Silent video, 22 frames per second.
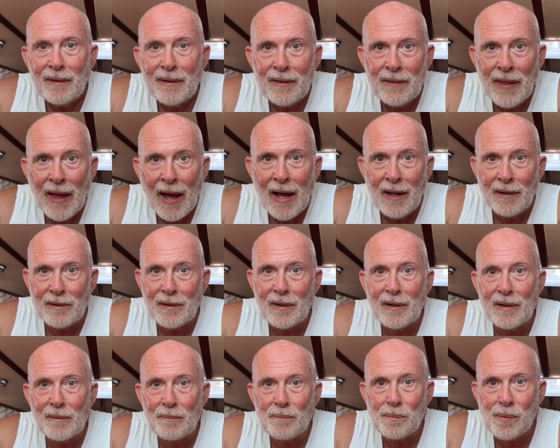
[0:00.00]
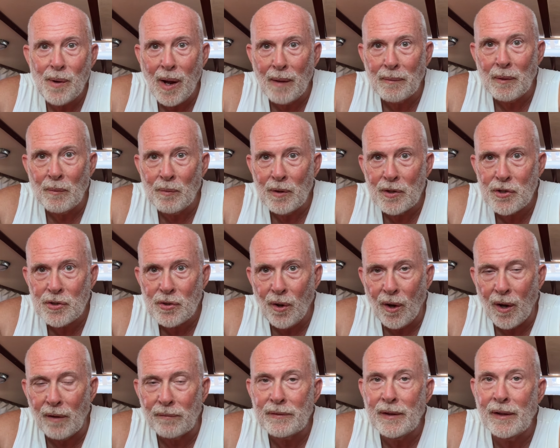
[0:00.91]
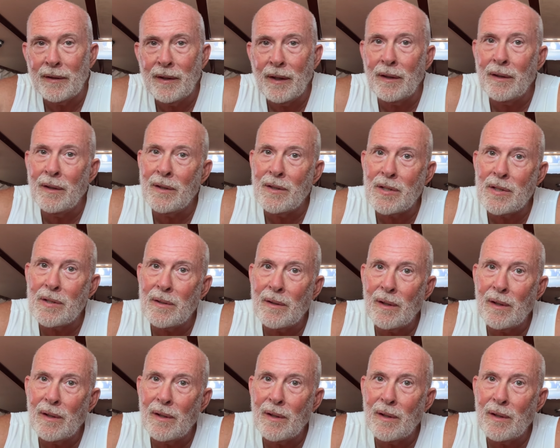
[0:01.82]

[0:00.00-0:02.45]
That problem was solved. It didn't